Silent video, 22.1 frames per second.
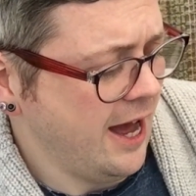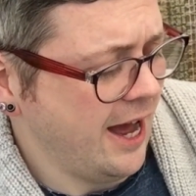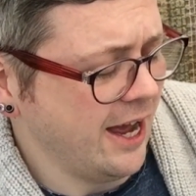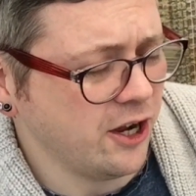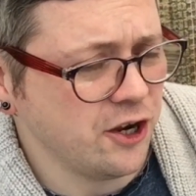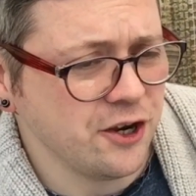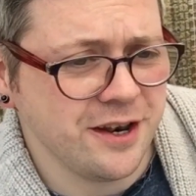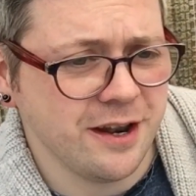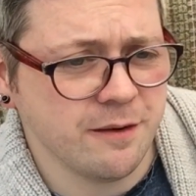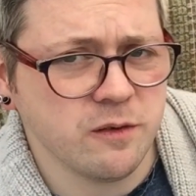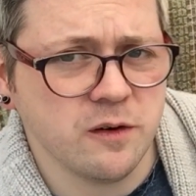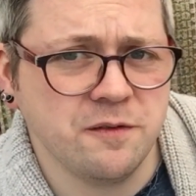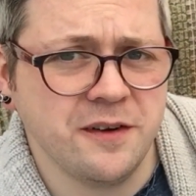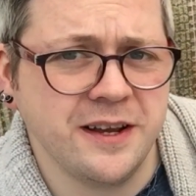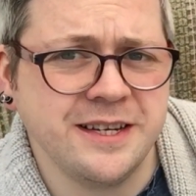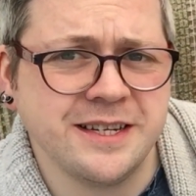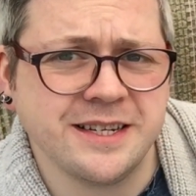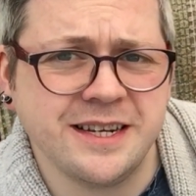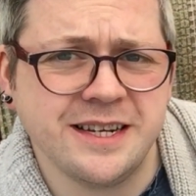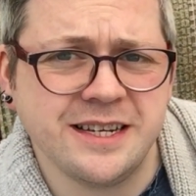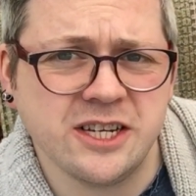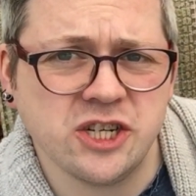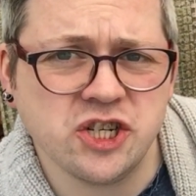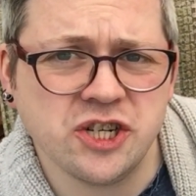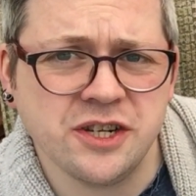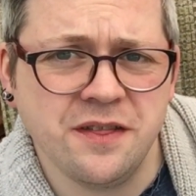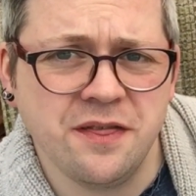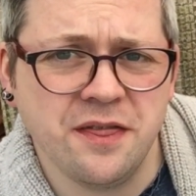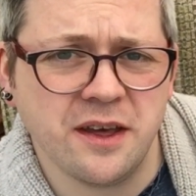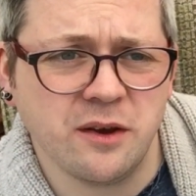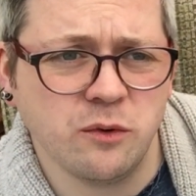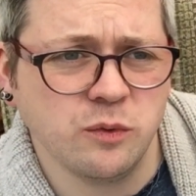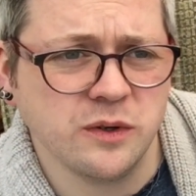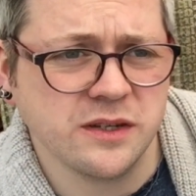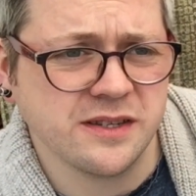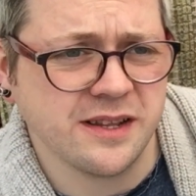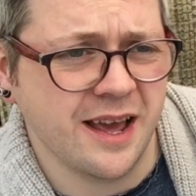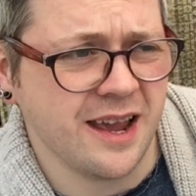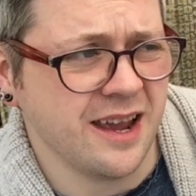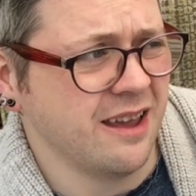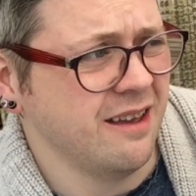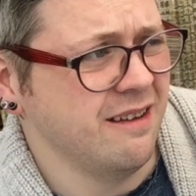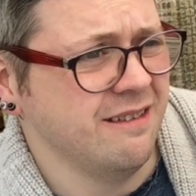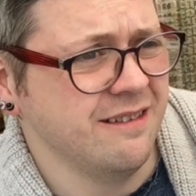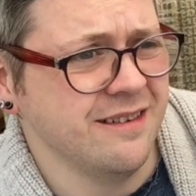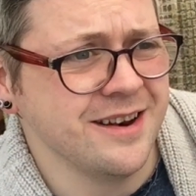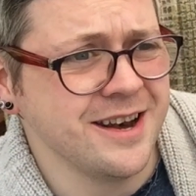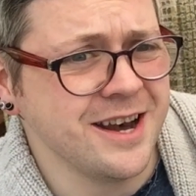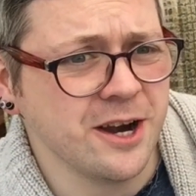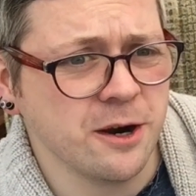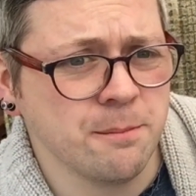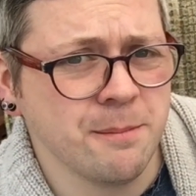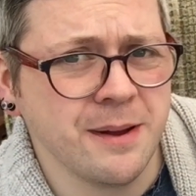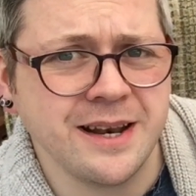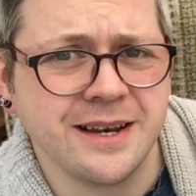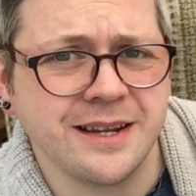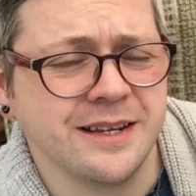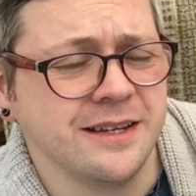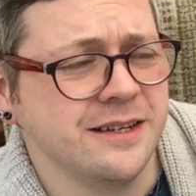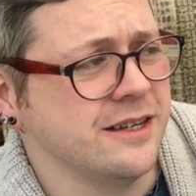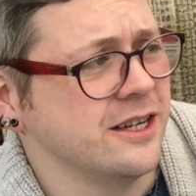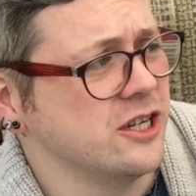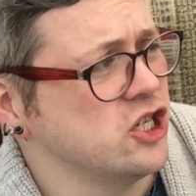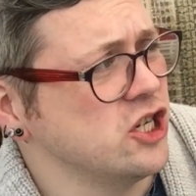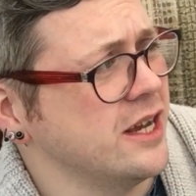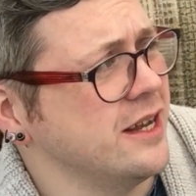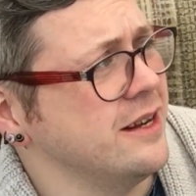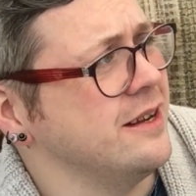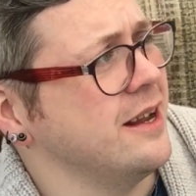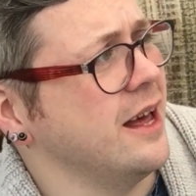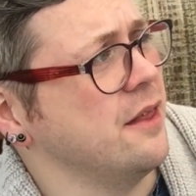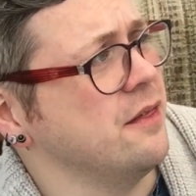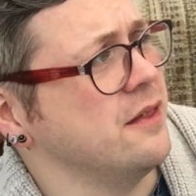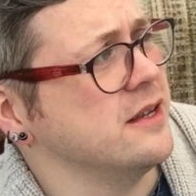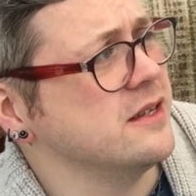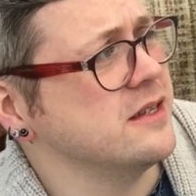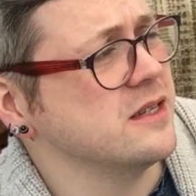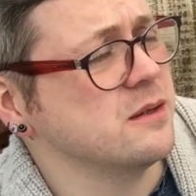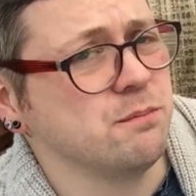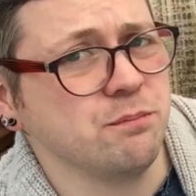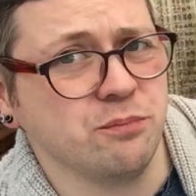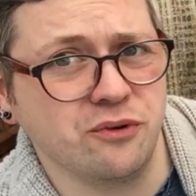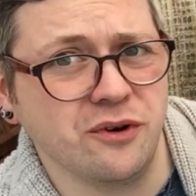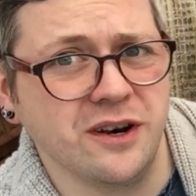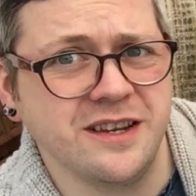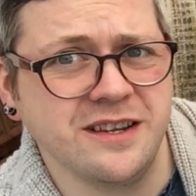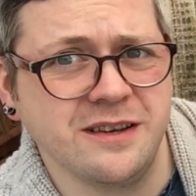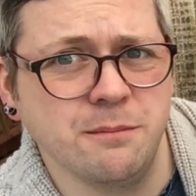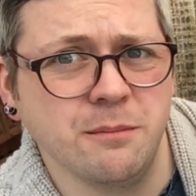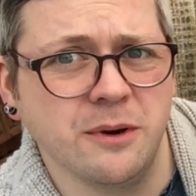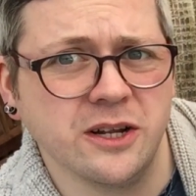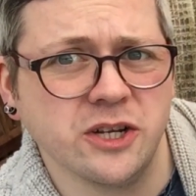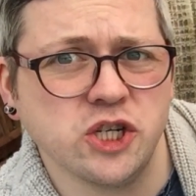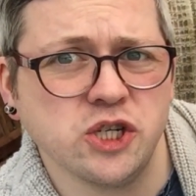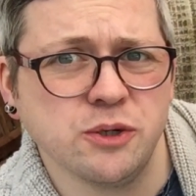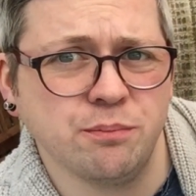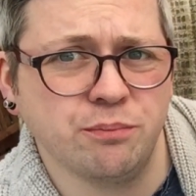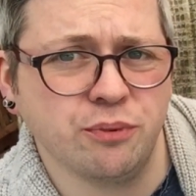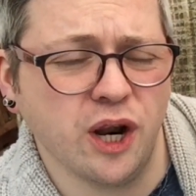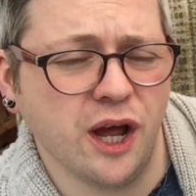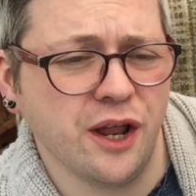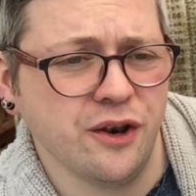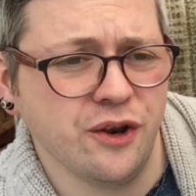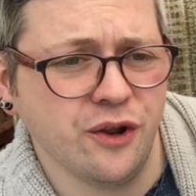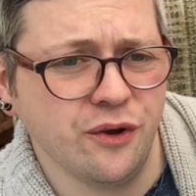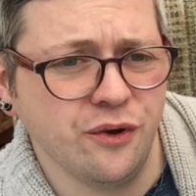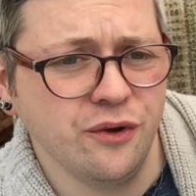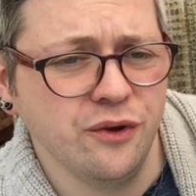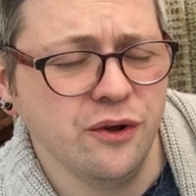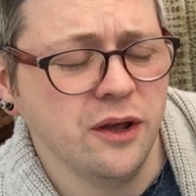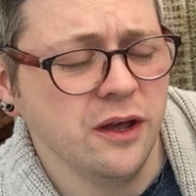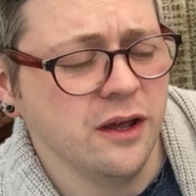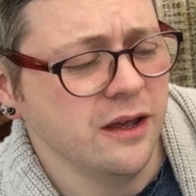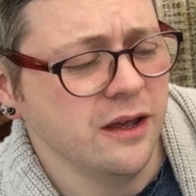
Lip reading: I could never find an edition that was like near mint condition, and this is pretty much brand new.